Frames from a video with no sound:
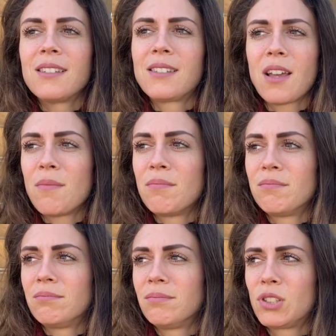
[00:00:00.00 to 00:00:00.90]

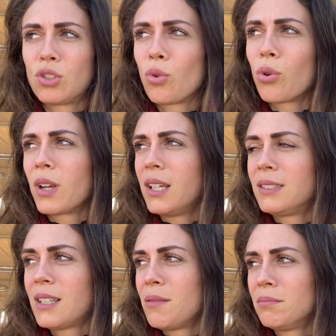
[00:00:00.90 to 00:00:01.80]
some story,
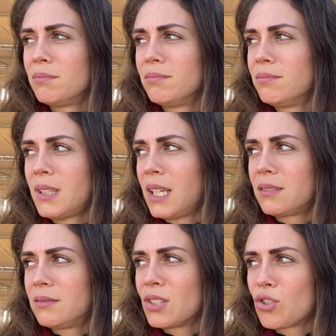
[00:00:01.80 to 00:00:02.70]
some
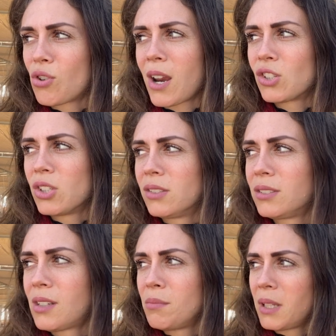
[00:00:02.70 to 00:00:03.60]
like distraction,
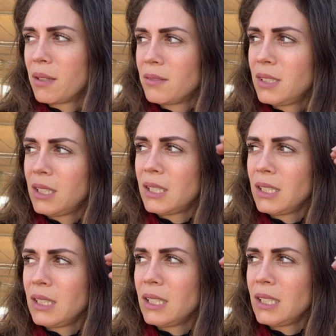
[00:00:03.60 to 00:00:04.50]
some like
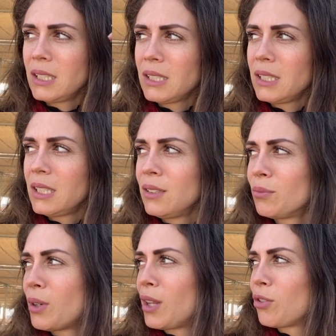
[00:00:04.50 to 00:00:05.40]
deet, deet, deet, deet, deet, deet,
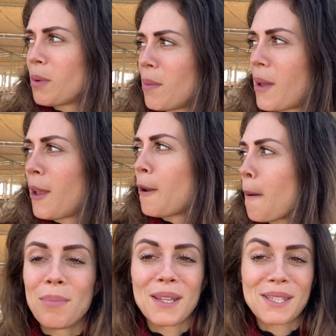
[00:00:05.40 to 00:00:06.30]
running through my mind.
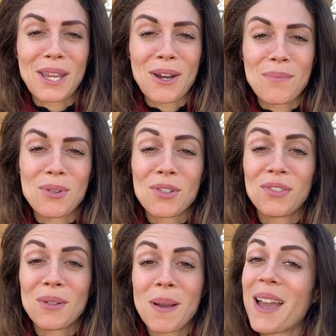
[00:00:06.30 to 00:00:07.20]
Big scarab just
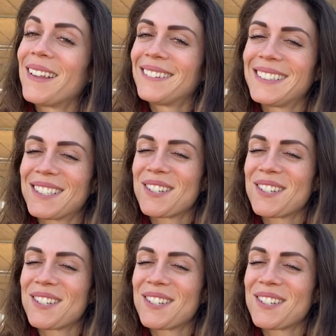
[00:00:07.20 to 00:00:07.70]
flew by. That's a